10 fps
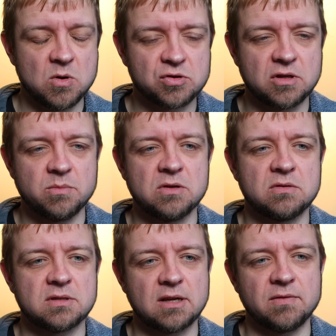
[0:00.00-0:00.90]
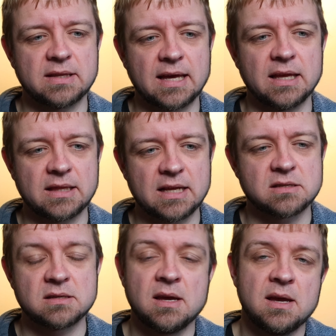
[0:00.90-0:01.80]
emotional abuse, stuff like that. Like
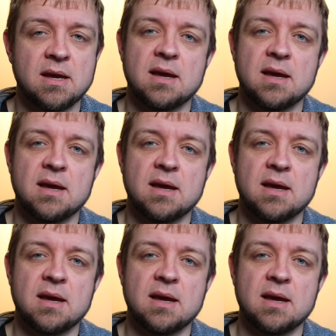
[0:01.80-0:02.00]
that's